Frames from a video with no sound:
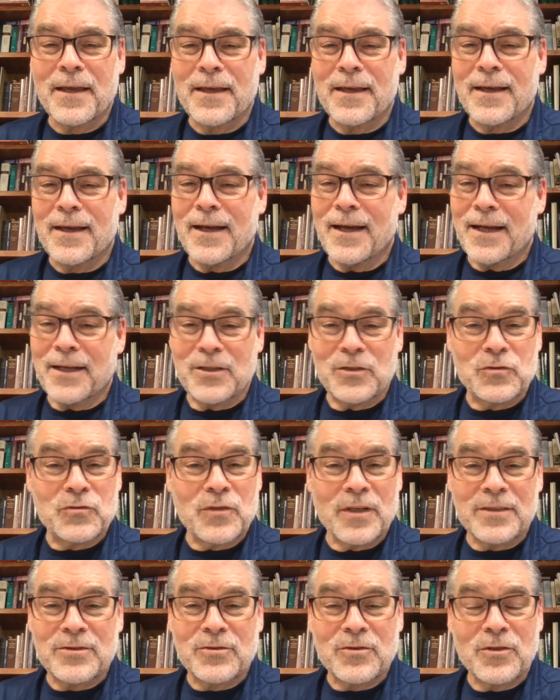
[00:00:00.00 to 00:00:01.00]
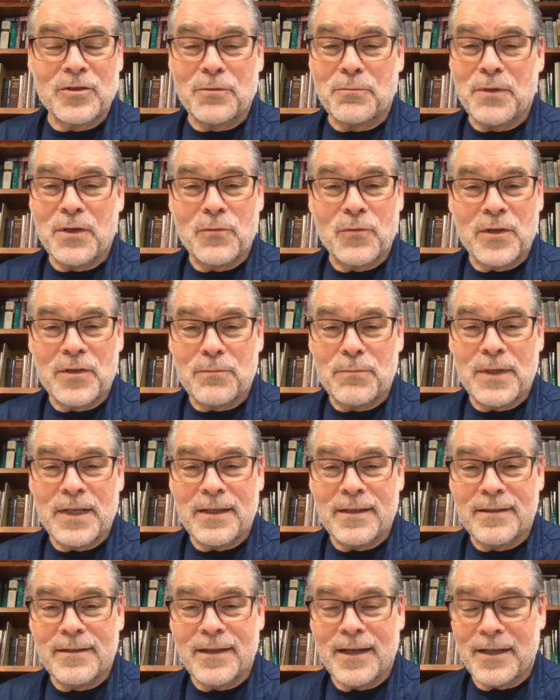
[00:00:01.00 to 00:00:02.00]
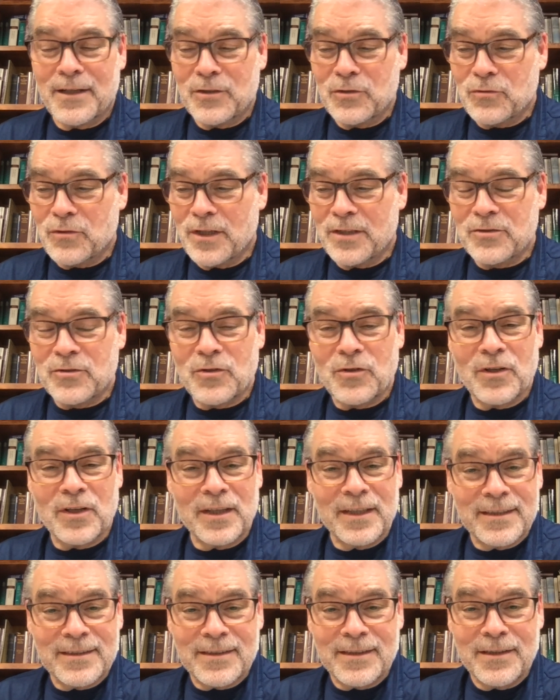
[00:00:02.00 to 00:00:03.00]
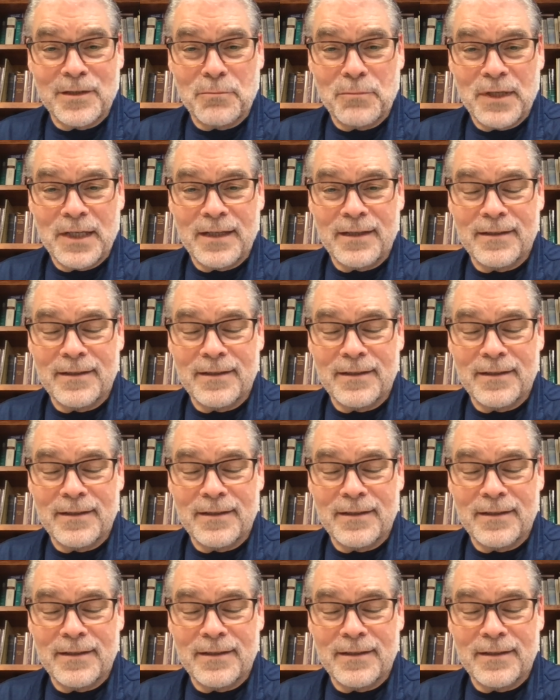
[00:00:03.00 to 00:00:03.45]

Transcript: I could trust her to be with me. I could trust her to listen to me.